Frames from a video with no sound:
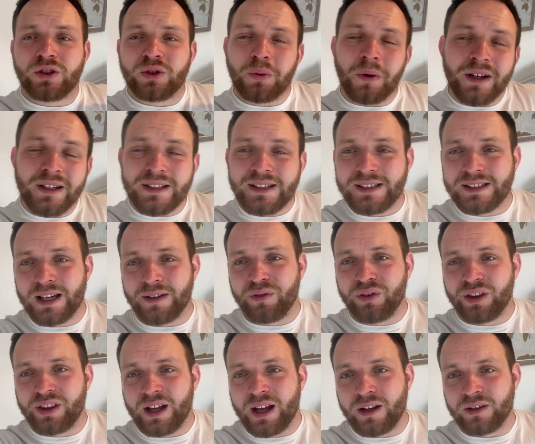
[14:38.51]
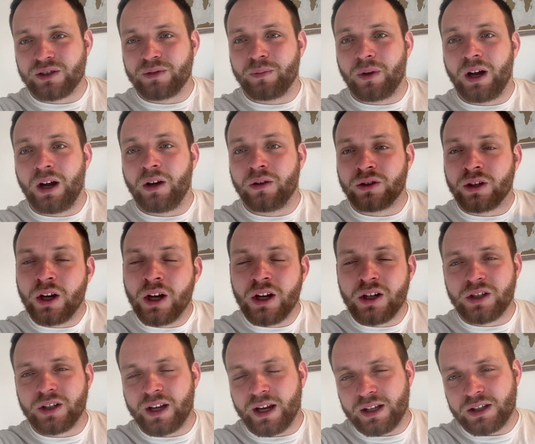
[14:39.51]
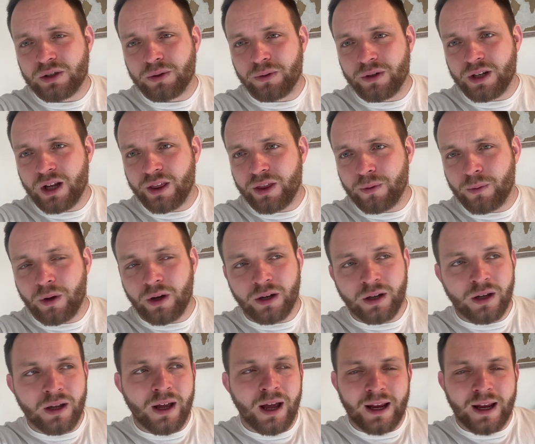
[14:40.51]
27,000 miles to get to another one.